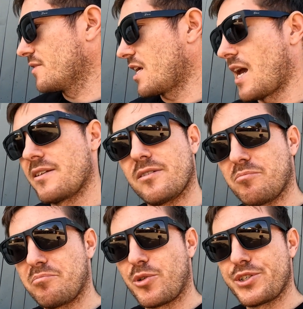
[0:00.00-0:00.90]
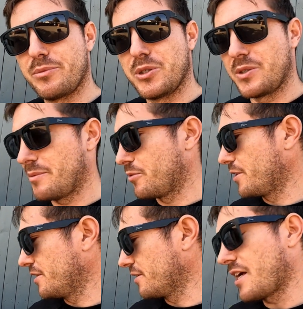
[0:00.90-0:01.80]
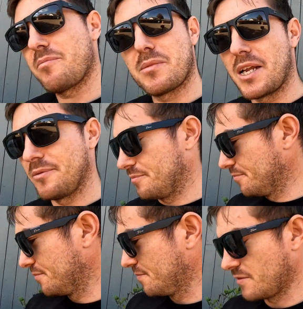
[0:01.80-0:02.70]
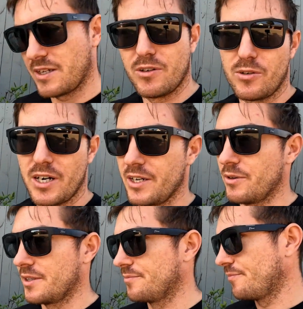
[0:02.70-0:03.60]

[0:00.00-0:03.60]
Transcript: gas and pressure build up or anything like that, but give it a run anyway.